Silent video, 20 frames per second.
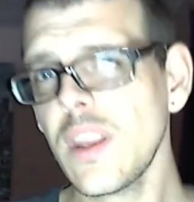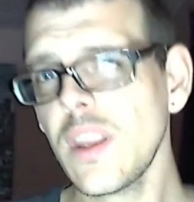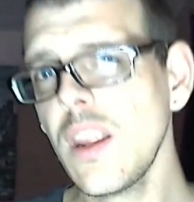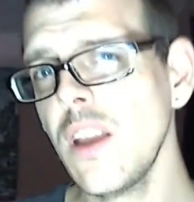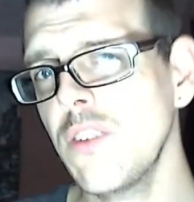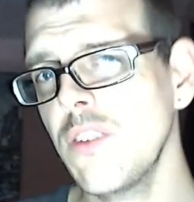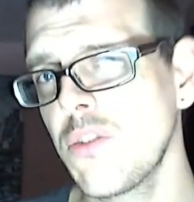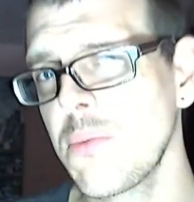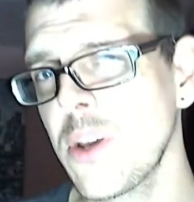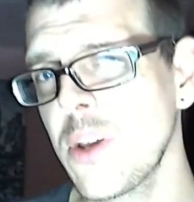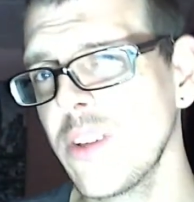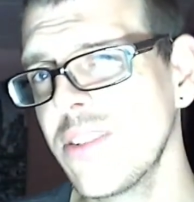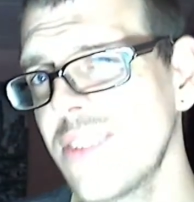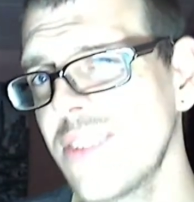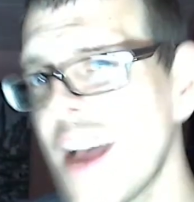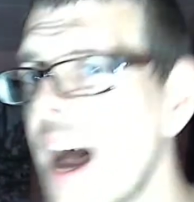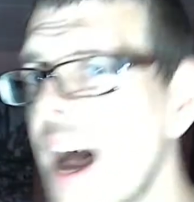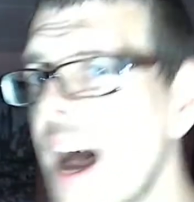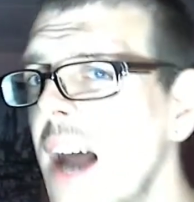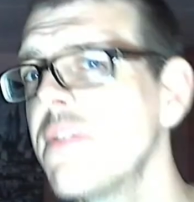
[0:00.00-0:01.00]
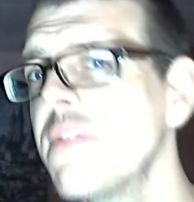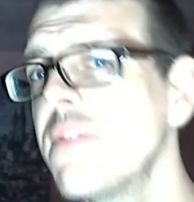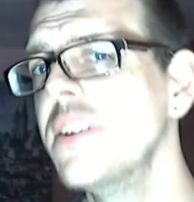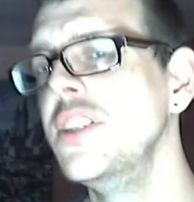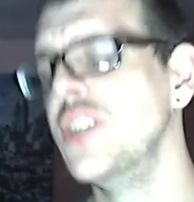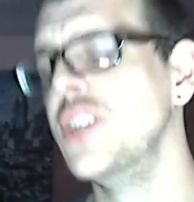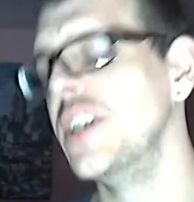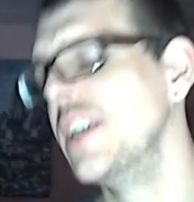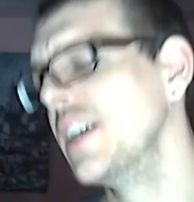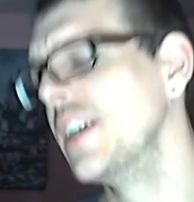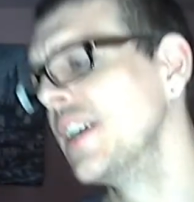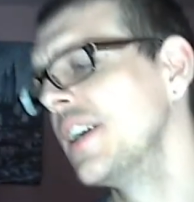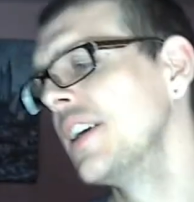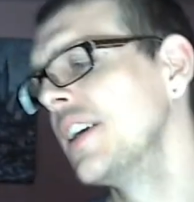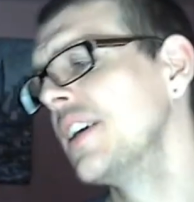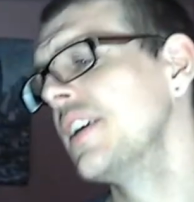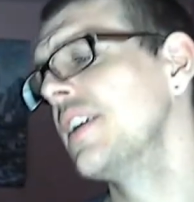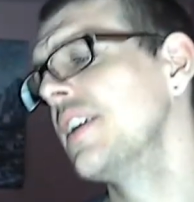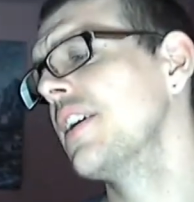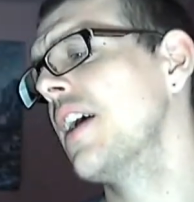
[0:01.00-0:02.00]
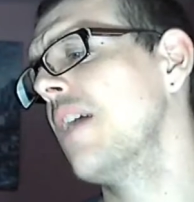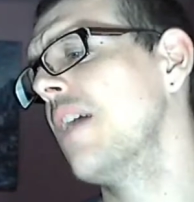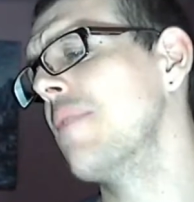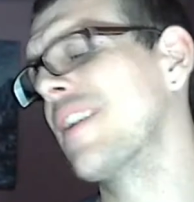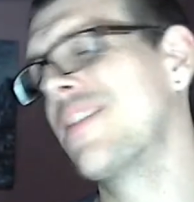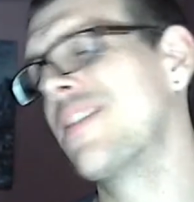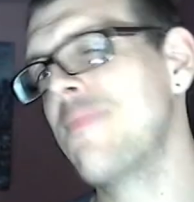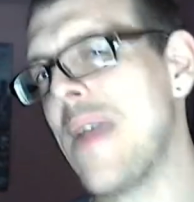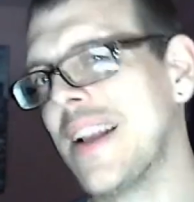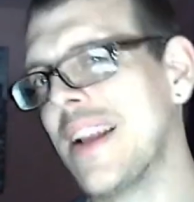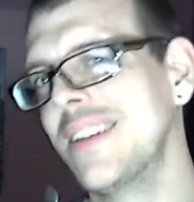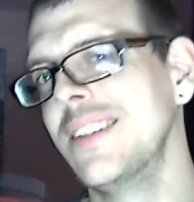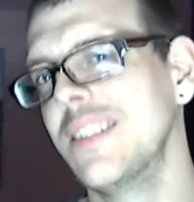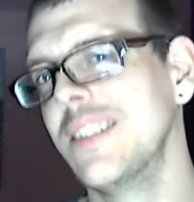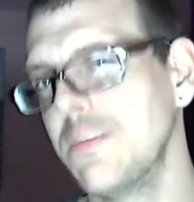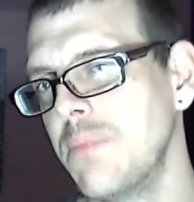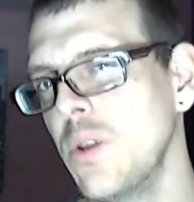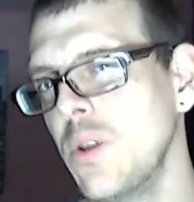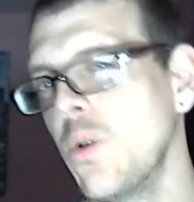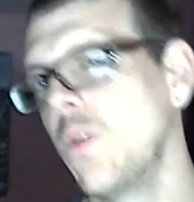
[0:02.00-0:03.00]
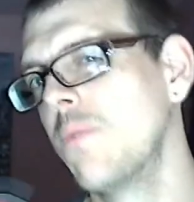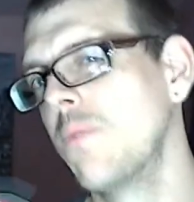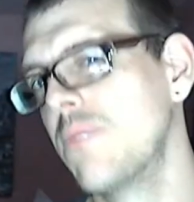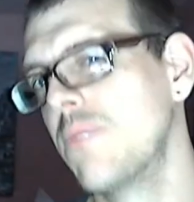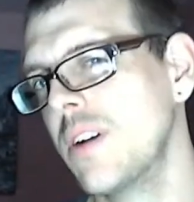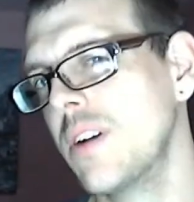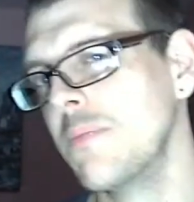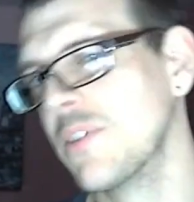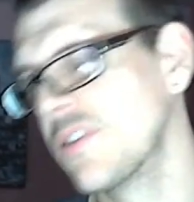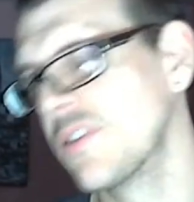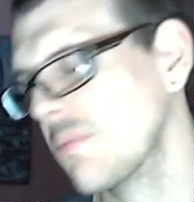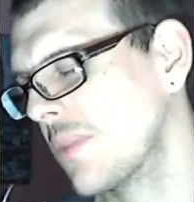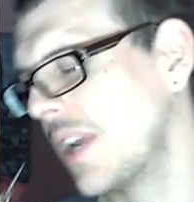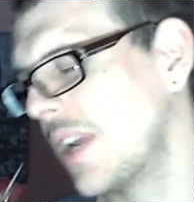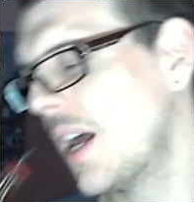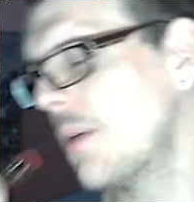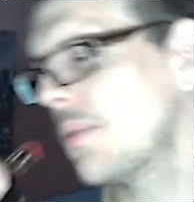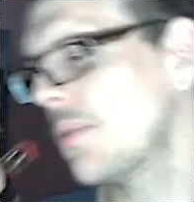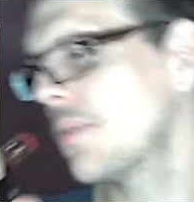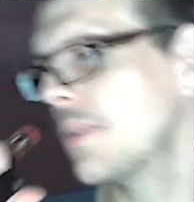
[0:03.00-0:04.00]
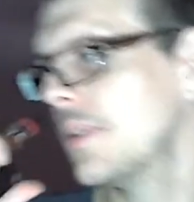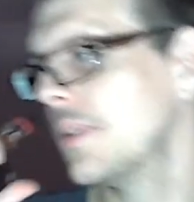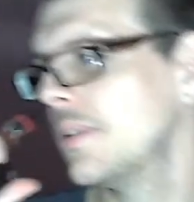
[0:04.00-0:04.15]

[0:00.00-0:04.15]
So, because it's a high V G, I'm expecting it to blow pretty much from clouds.